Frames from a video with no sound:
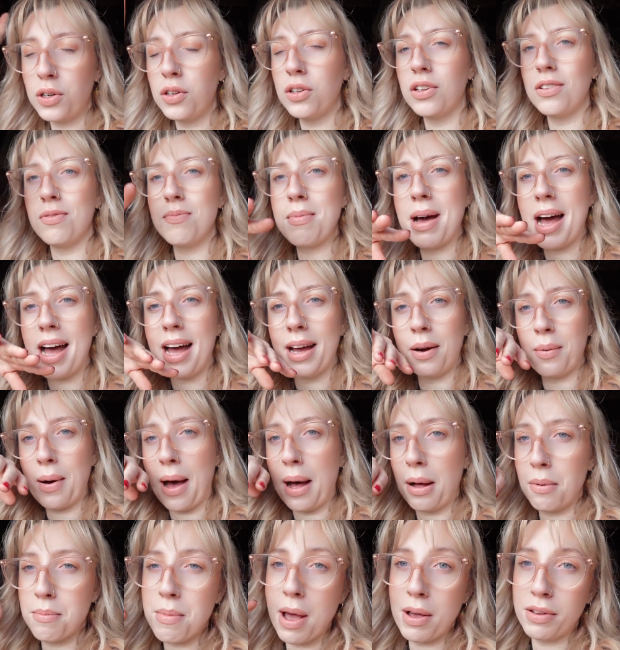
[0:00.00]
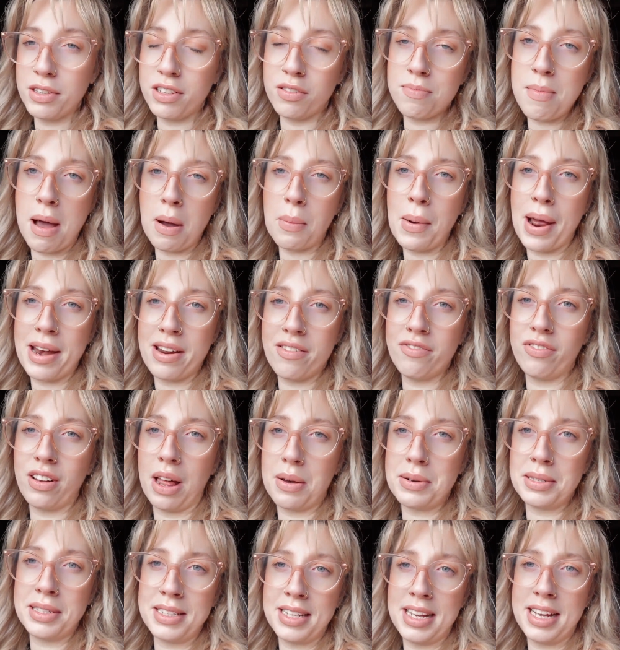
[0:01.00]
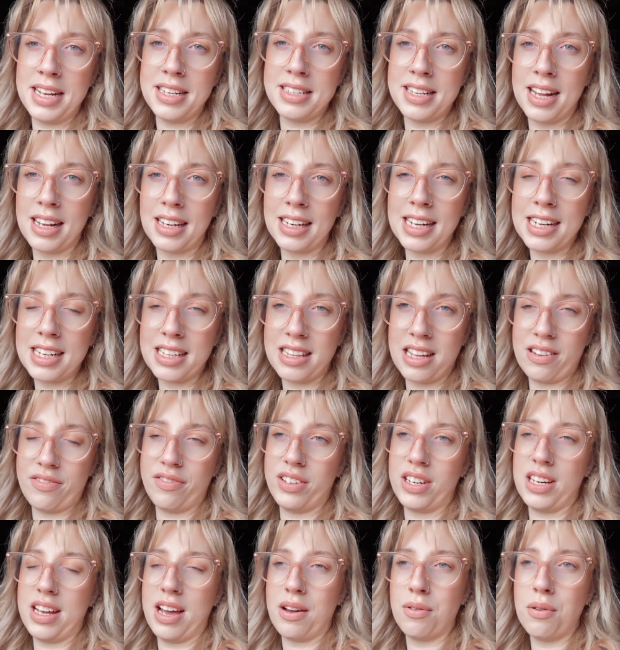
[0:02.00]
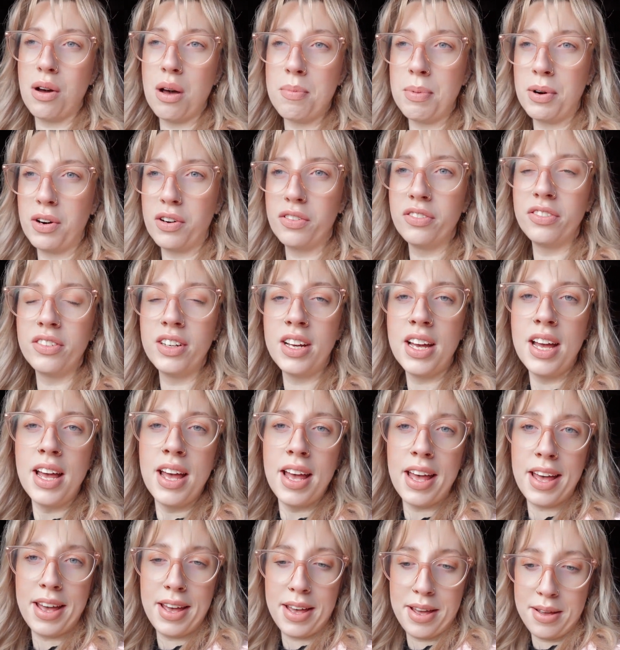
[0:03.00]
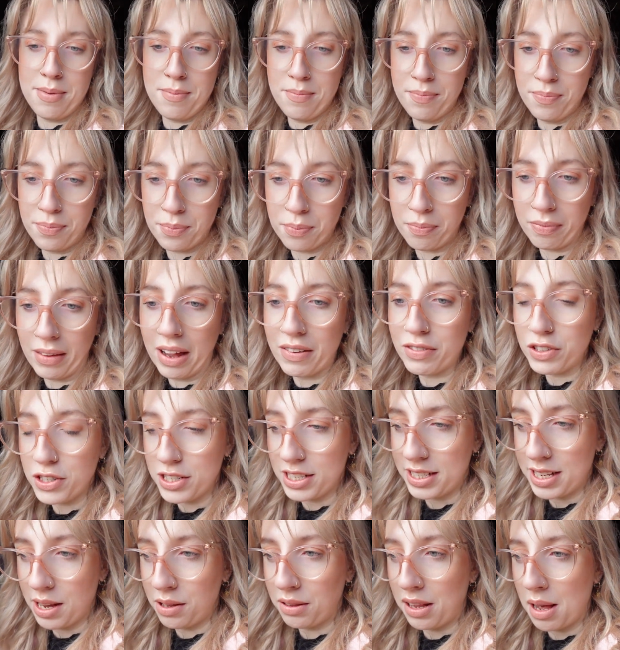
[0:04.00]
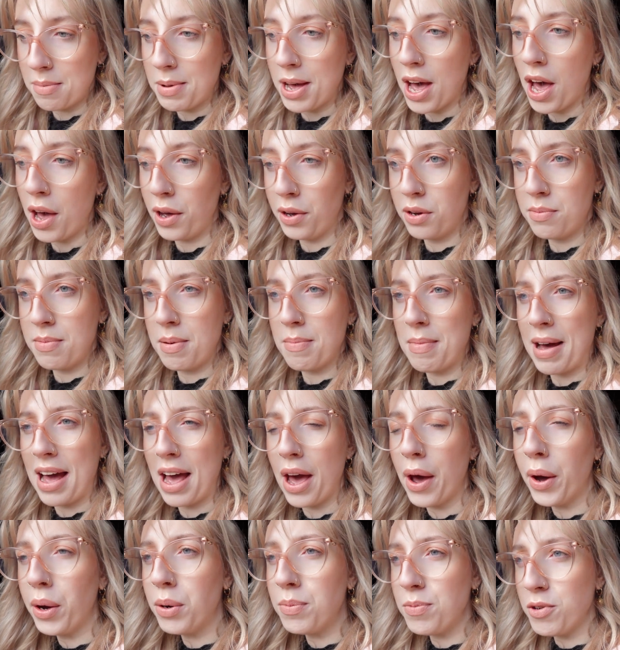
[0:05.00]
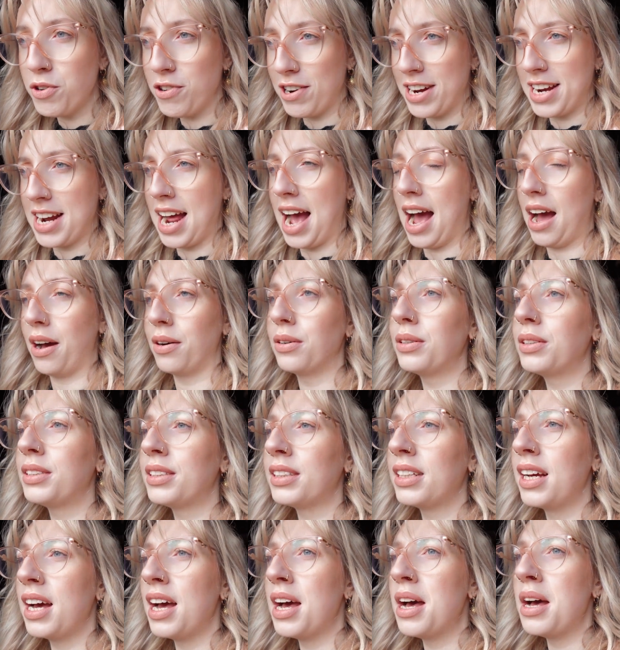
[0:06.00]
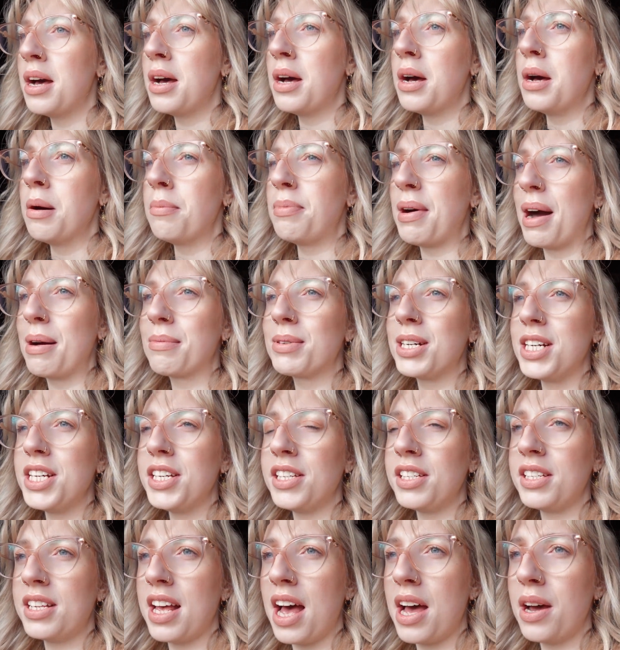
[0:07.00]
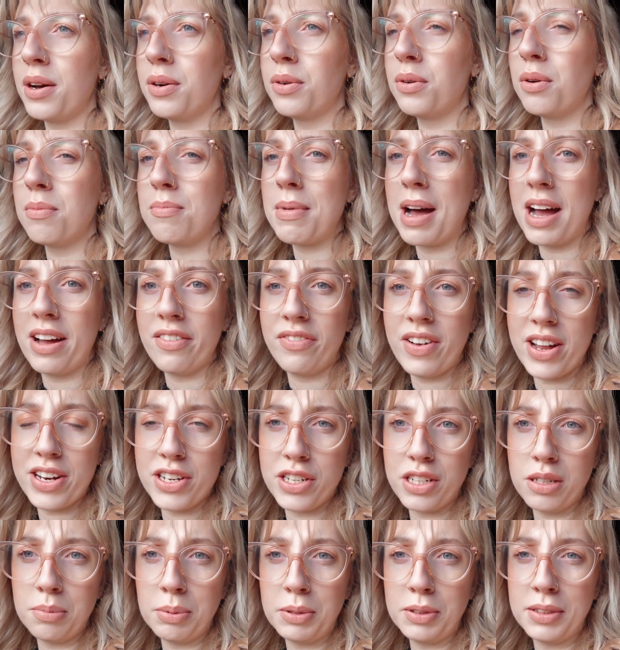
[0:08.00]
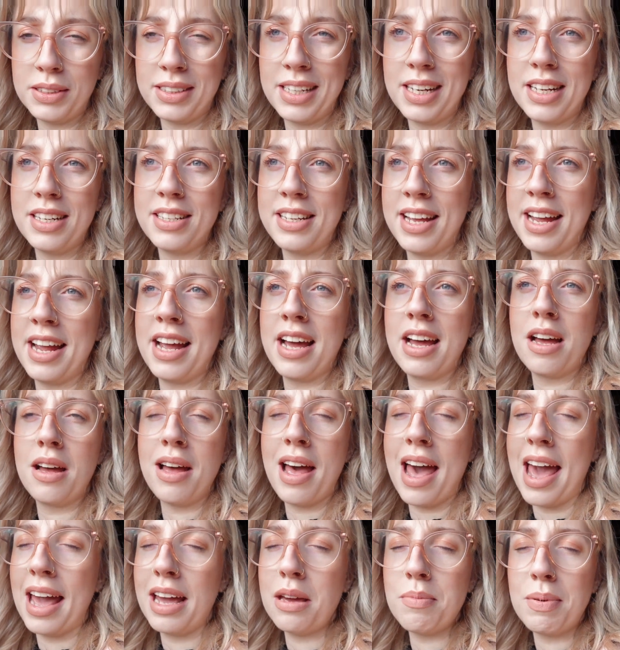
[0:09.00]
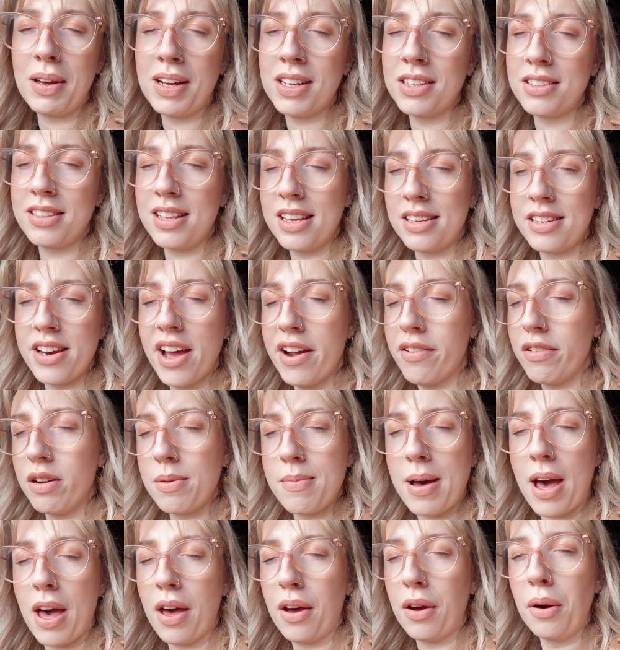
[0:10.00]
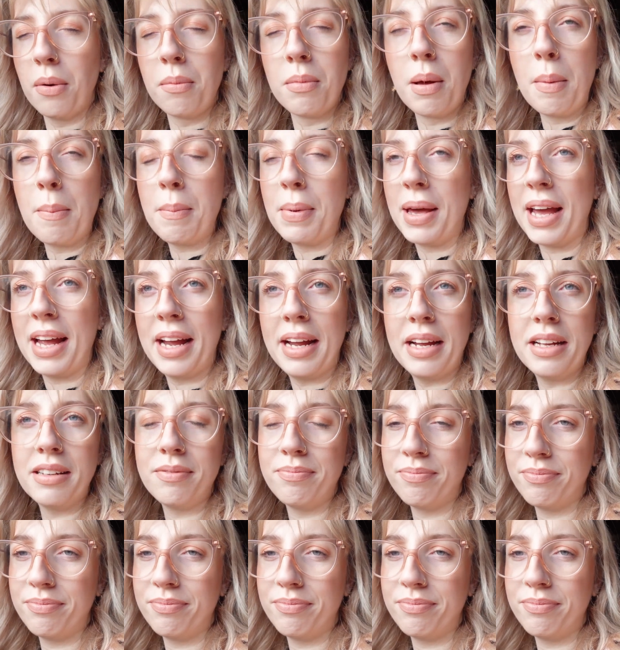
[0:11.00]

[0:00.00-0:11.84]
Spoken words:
most of my wedding flower seeds. I'll link that video above. I've already sowed them at home in my home greenhouse. But I'm going to sow my vegetable seeds here, A, because there's no room at home, and B,